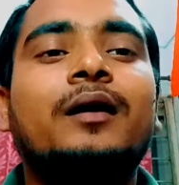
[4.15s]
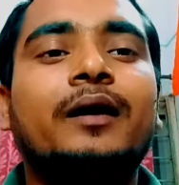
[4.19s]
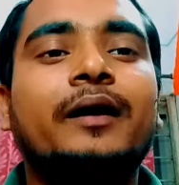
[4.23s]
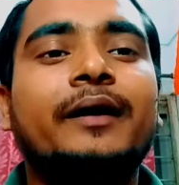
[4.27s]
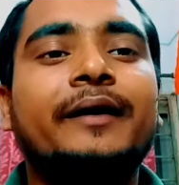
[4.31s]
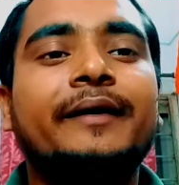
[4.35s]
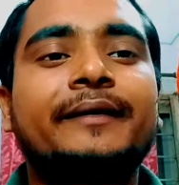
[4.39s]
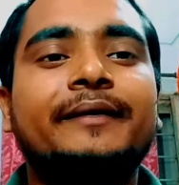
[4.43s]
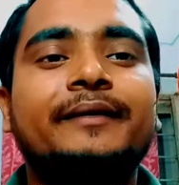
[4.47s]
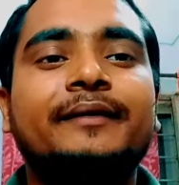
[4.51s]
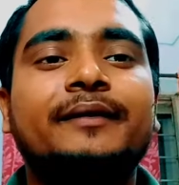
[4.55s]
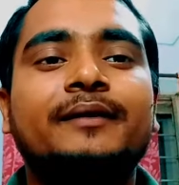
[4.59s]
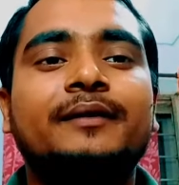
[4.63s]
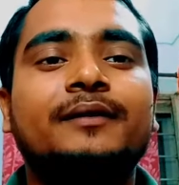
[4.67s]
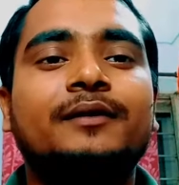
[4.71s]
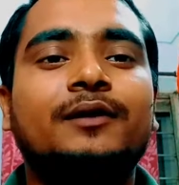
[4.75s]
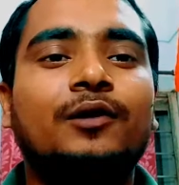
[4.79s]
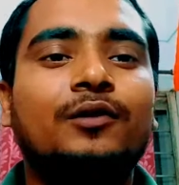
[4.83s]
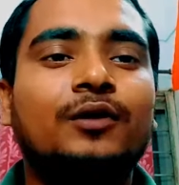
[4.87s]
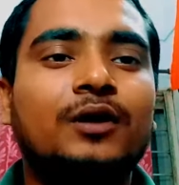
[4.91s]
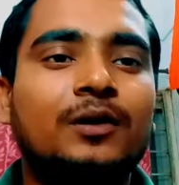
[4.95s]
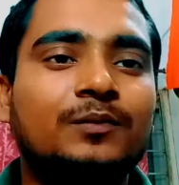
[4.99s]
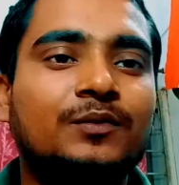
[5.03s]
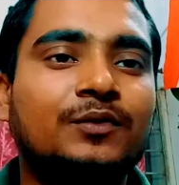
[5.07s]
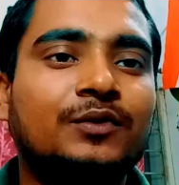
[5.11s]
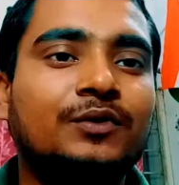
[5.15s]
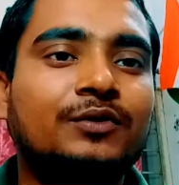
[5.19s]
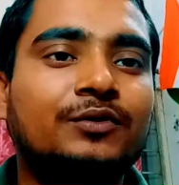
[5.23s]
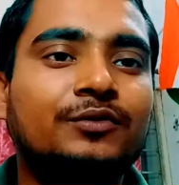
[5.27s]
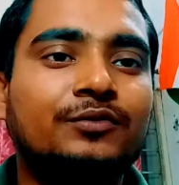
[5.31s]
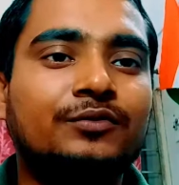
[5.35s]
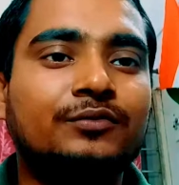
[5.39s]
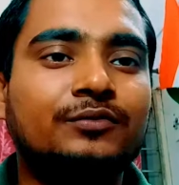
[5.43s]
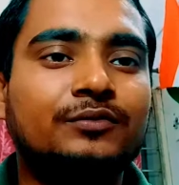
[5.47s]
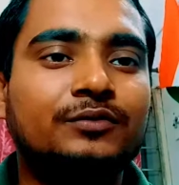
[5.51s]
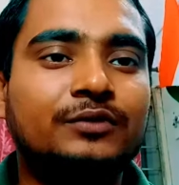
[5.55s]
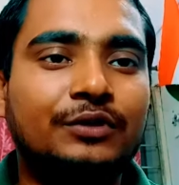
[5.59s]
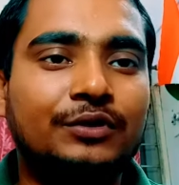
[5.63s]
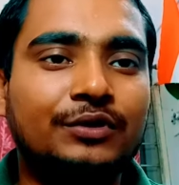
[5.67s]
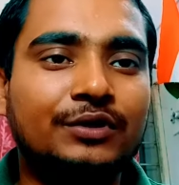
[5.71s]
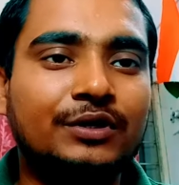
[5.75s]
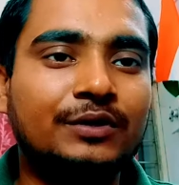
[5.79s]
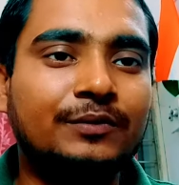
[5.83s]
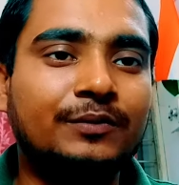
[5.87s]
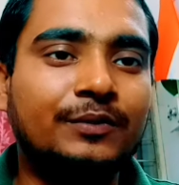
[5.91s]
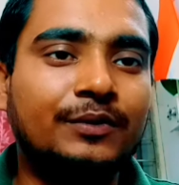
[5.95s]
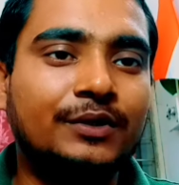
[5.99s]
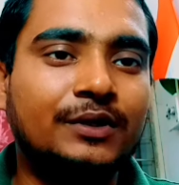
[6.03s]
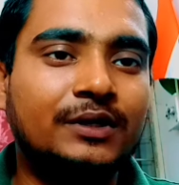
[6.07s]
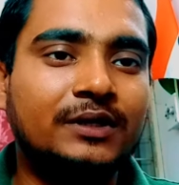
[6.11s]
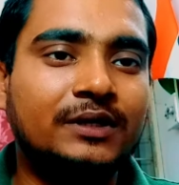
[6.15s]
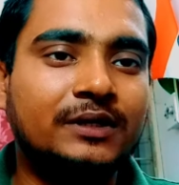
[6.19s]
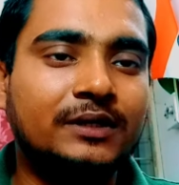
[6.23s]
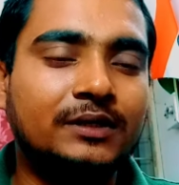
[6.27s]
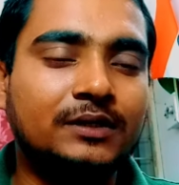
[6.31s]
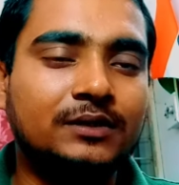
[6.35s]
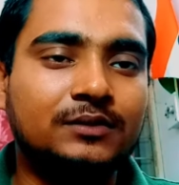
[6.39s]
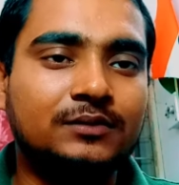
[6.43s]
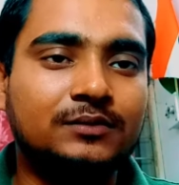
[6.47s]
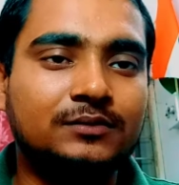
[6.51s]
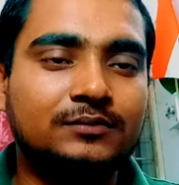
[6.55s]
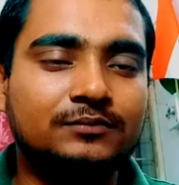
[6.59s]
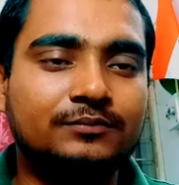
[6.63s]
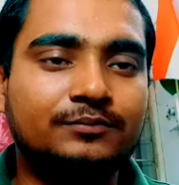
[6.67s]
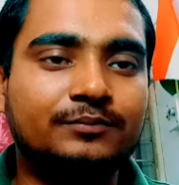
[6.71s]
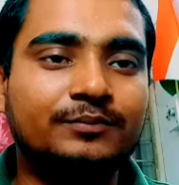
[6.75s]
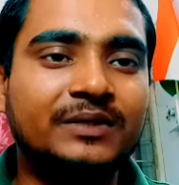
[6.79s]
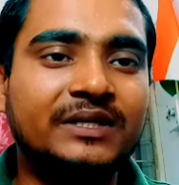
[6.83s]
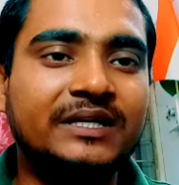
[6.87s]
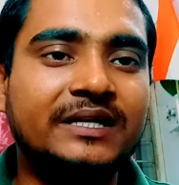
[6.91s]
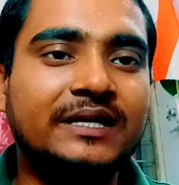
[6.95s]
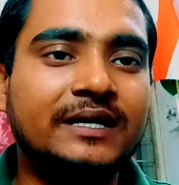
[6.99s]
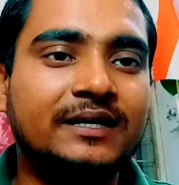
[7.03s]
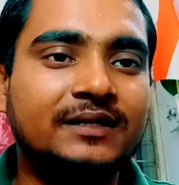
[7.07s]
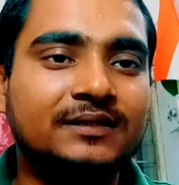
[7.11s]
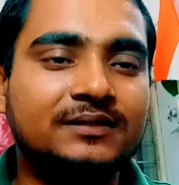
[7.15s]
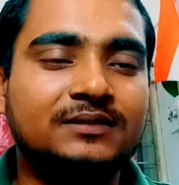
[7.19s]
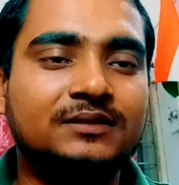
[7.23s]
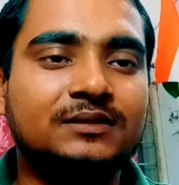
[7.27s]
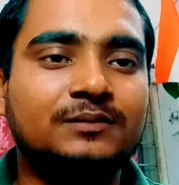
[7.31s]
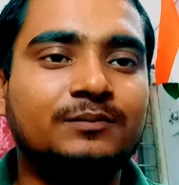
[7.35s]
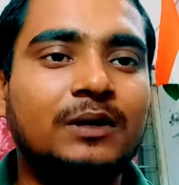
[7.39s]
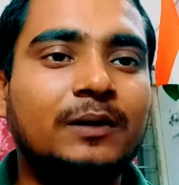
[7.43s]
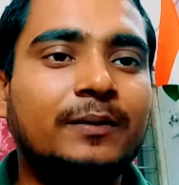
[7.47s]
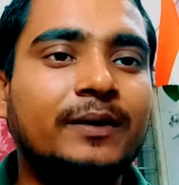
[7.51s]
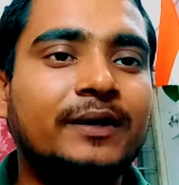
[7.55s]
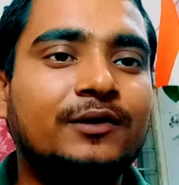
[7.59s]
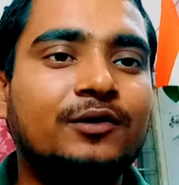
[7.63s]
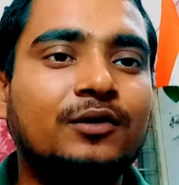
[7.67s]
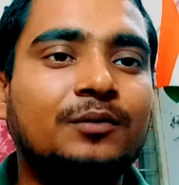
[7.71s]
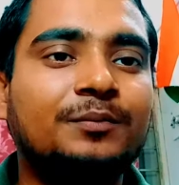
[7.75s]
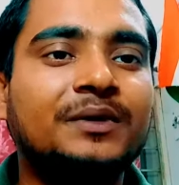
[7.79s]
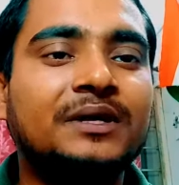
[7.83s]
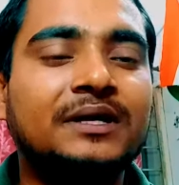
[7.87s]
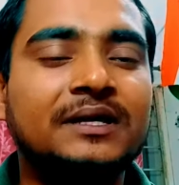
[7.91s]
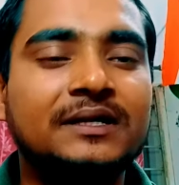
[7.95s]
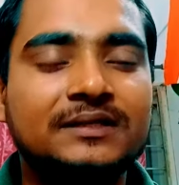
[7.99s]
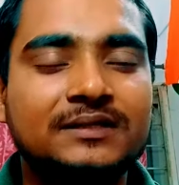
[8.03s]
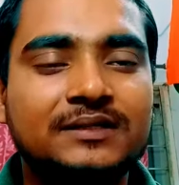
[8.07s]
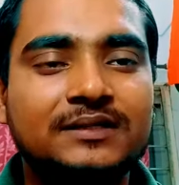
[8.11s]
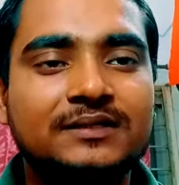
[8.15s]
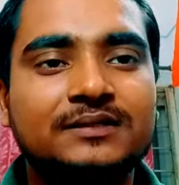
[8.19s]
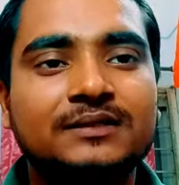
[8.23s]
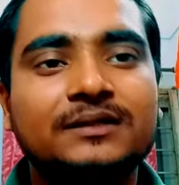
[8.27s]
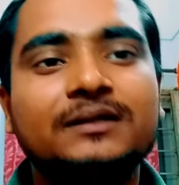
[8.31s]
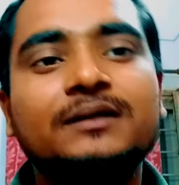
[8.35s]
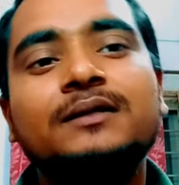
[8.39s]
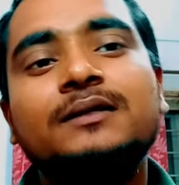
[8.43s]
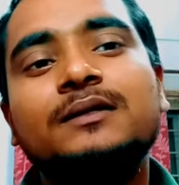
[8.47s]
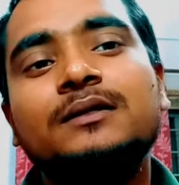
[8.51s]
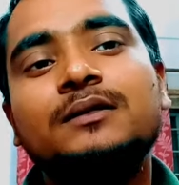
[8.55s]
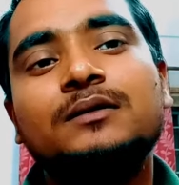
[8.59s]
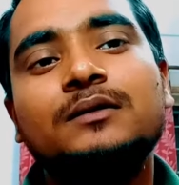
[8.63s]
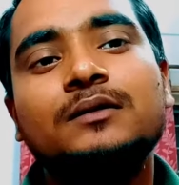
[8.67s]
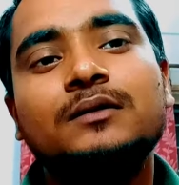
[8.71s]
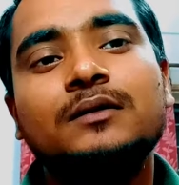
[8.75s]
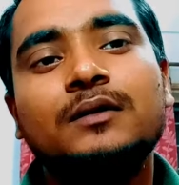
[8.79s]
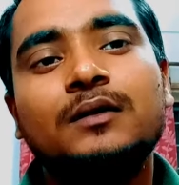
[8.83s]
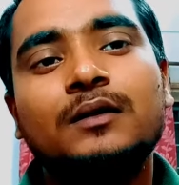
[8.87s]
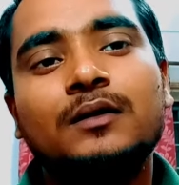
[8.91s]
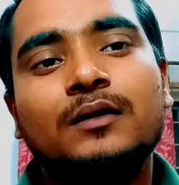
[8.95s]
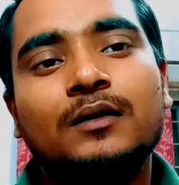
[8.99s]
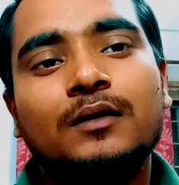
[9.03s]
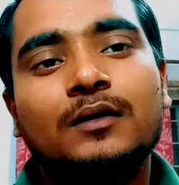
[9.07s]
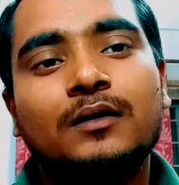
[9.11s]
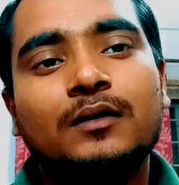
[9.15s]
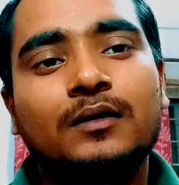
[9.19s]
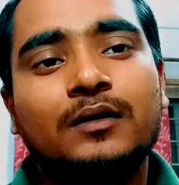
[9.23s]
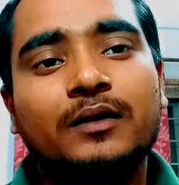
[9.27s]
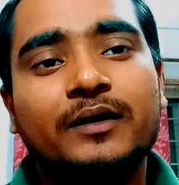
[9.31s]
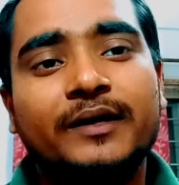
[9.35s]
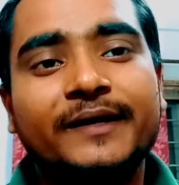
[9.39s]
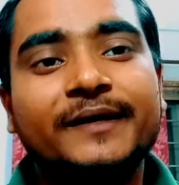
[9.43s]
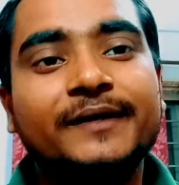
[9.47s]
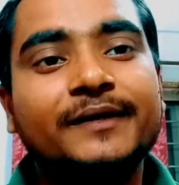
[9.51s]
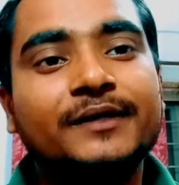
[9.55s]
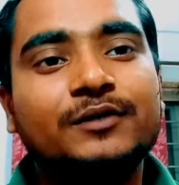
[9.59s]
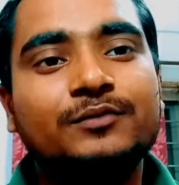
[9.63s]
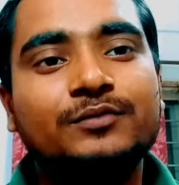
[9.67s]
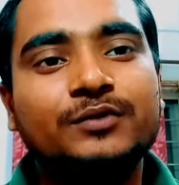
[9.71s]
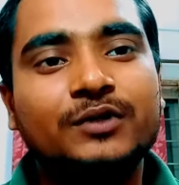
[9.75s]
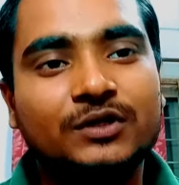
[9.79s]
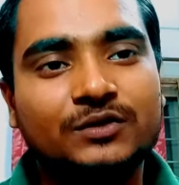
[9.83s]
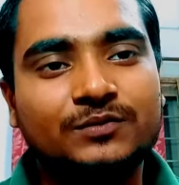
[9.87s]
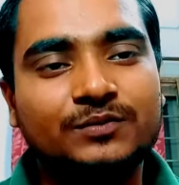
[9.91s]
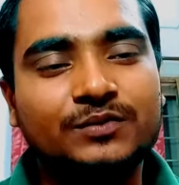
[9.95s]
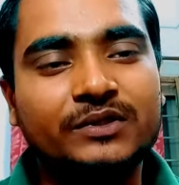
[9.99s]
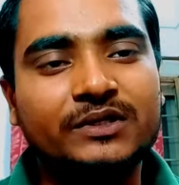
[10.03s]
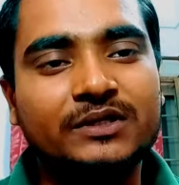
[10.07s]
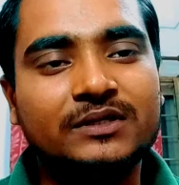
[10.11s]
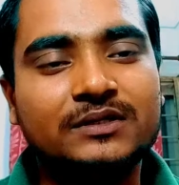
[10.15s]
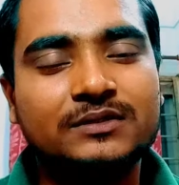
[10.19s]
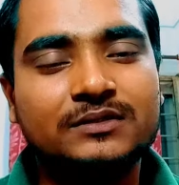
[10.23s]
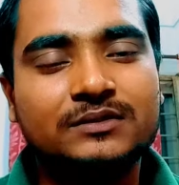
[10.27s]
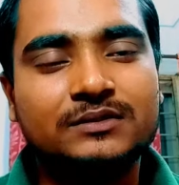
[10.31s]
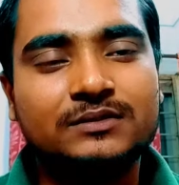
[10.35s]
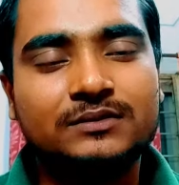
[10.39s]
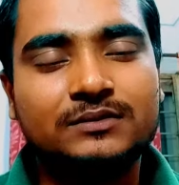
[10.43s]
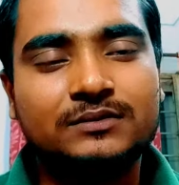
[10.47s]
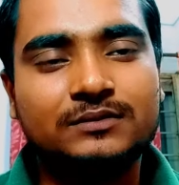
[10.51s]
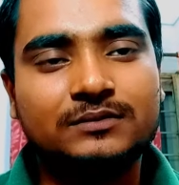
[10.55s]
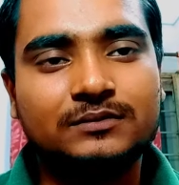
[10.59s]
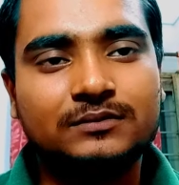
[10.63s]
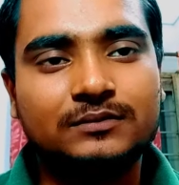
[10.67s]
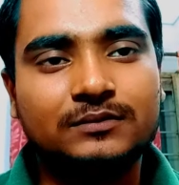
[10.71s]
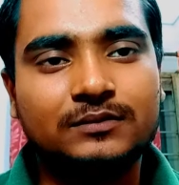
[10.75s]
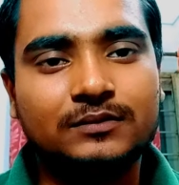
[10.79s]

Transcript: and now I am going to talk about BRC, Bhabha Atomic Research Center interview experience.